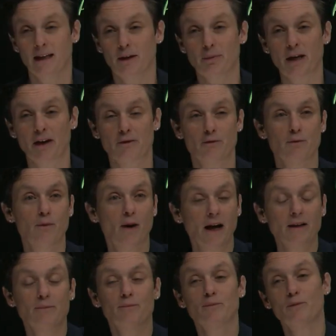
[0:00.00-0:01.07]
Now we have
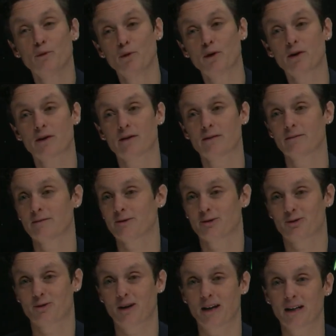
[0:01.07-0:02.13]
one more
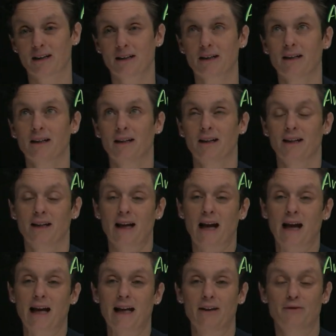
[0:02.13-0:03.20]
drug
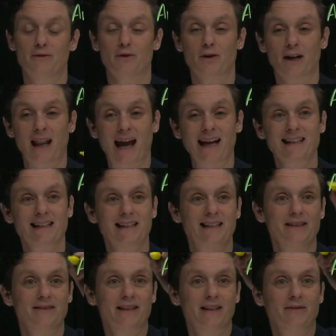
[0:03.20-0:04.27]
for
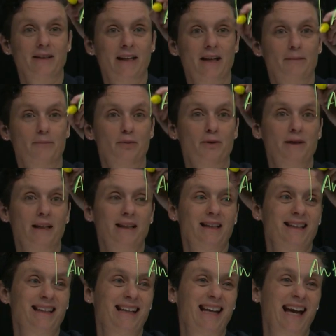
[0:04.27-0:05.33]
laxatives that we can put
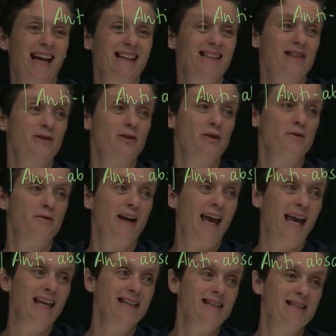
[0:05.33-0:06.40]
under the category of
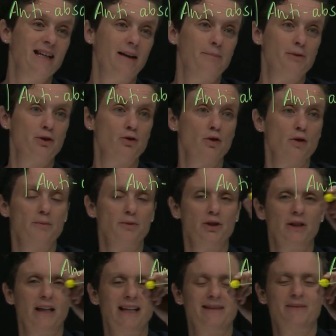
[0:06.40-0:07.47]

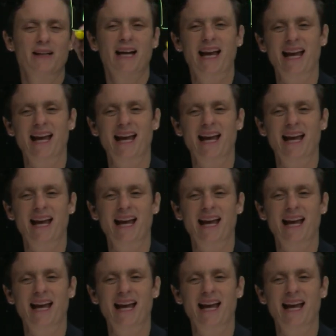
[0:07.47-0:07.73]
anti-absorptive